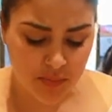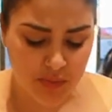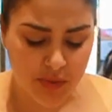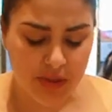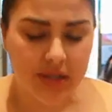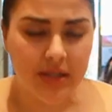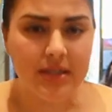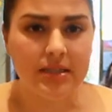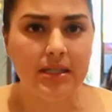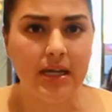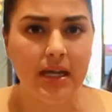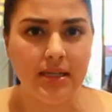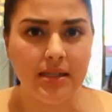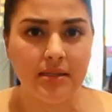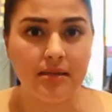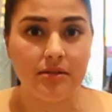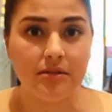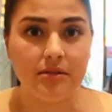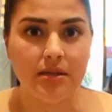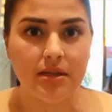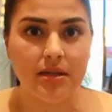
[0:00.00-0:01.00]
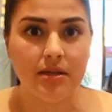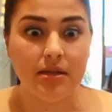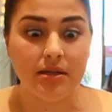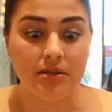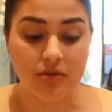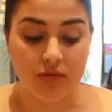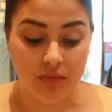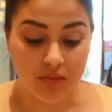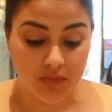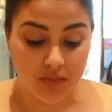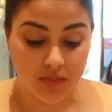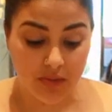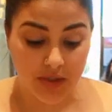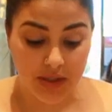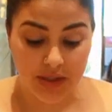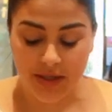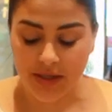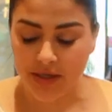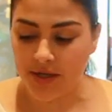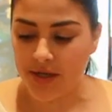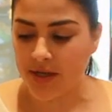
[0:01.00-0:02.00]
with a tiny little kick. It's
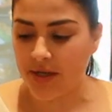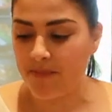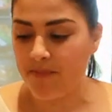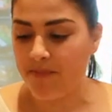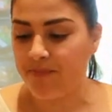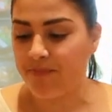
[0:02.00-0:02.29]
really good.